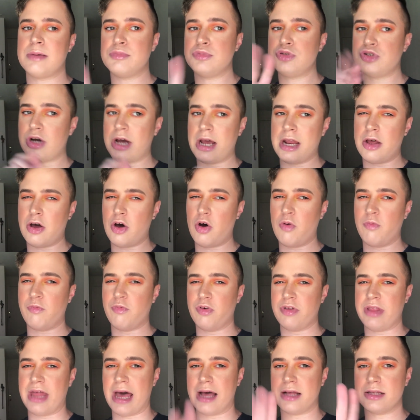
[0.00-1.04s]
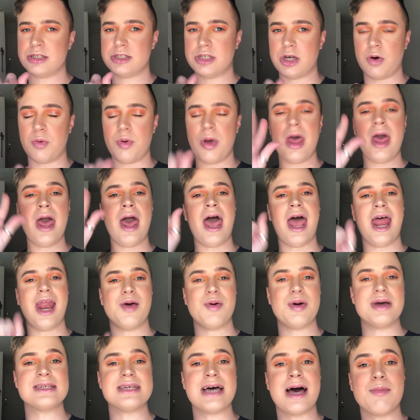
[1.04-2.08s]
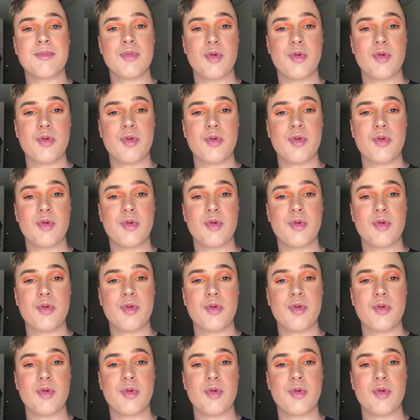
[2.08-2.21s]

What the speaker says: I'm trying to hope for that. So anyways,